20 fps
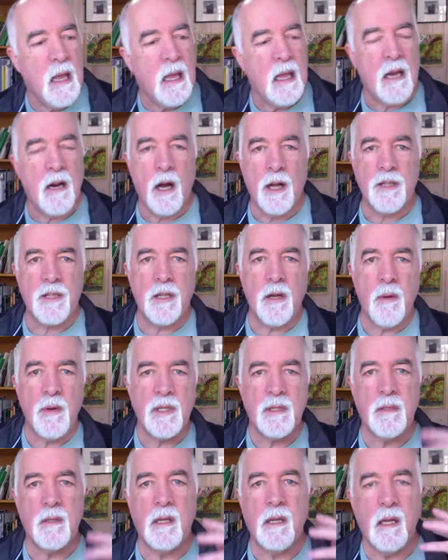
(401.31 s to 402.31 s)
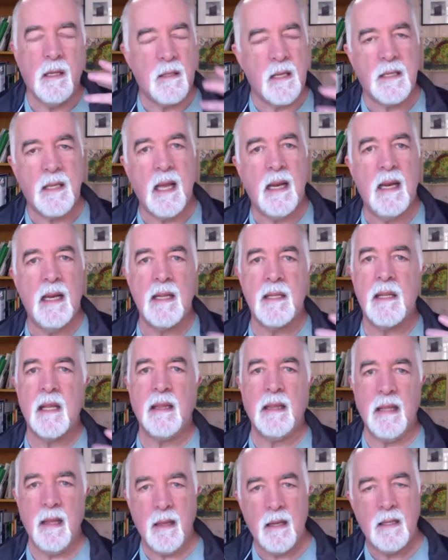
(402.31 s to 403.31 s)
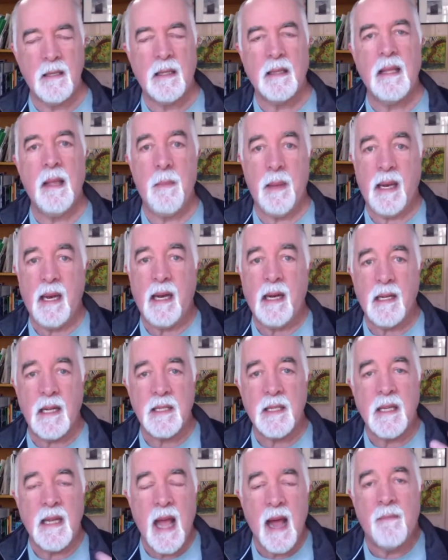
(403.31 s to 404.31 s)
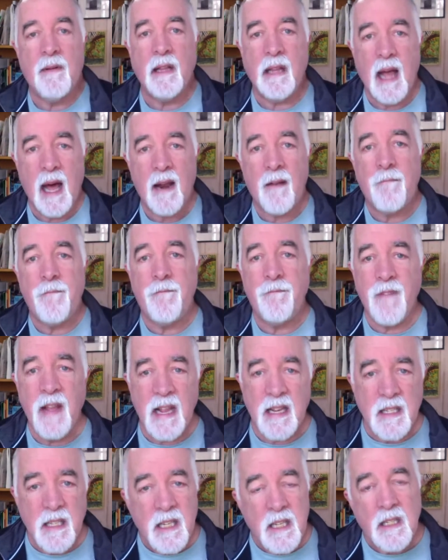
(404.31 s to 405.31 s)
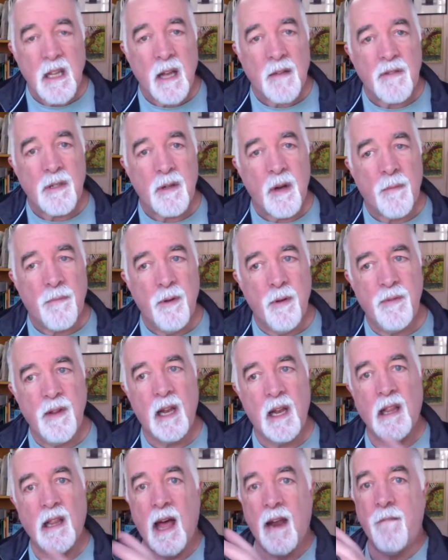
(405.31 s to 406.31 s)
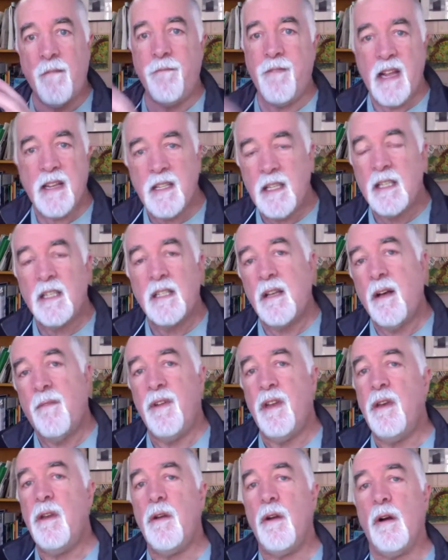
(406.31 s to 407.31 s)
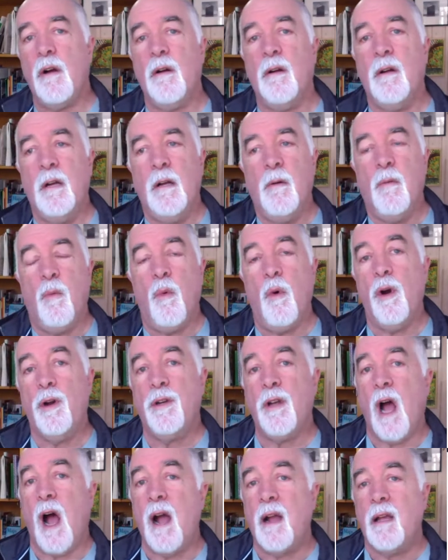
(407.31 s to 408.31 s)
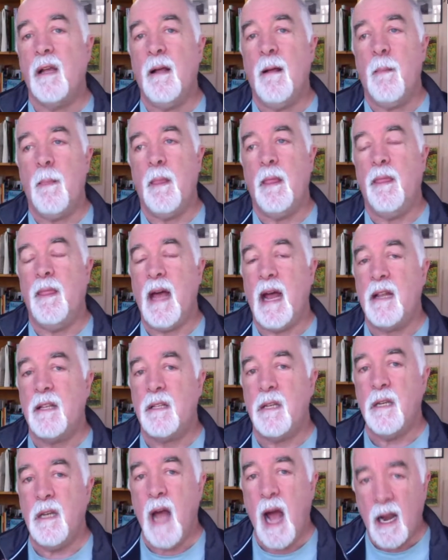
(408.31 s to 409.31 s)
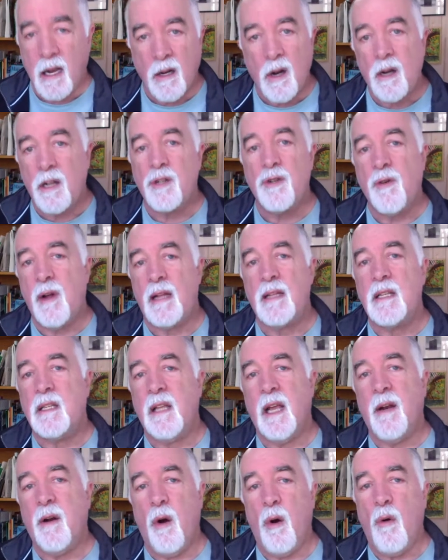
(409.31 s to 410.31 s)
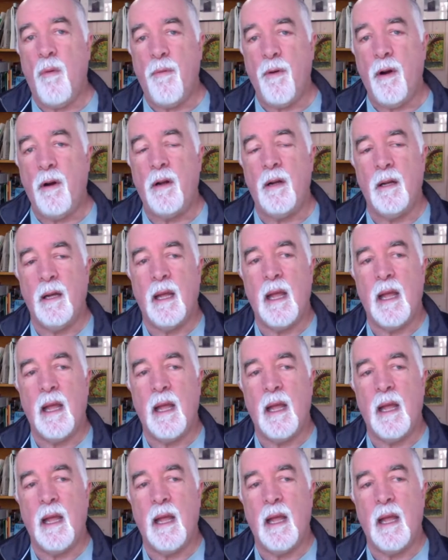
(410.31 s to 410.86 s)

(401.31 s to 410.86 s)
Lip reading: It also is, as I said, it is limited. It doesn't have a lot of fancy stuff. So if you've done a lot of fancy stuff in your Word doc, that is not going to translate over.